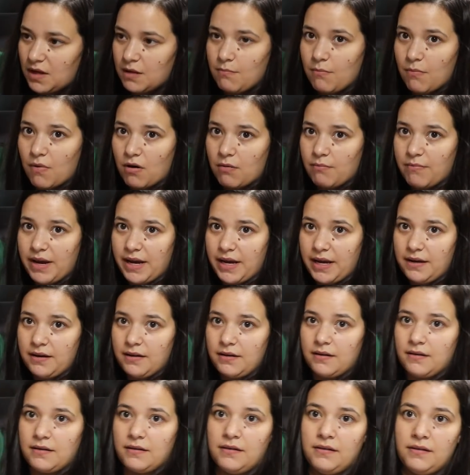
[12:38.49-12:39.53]

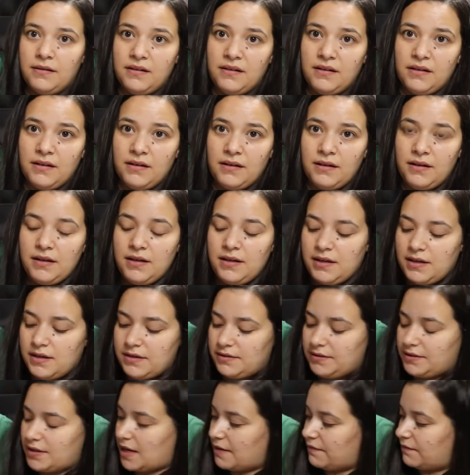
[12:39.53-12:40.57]
Mermaid,
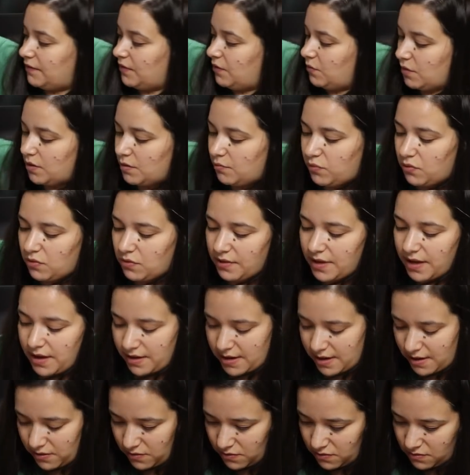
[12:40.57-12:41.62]
definitely want to pull
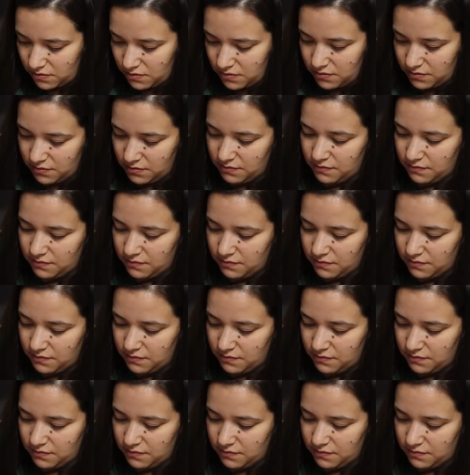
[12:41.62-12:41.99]
that out.